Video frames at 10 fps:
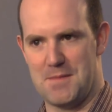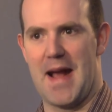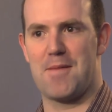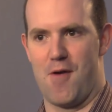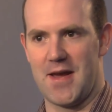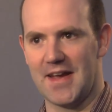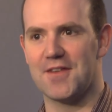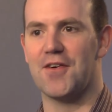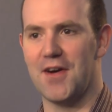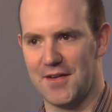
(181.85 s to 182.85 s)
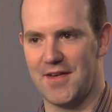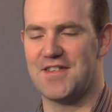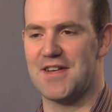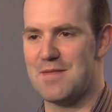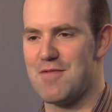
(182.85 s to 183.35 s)
back-breaking toil of
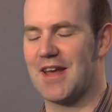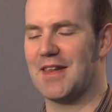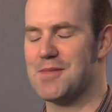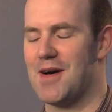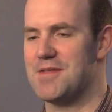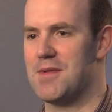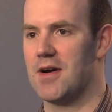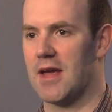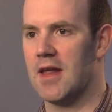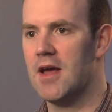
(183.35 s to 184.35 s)
actually bringing the Pi to market.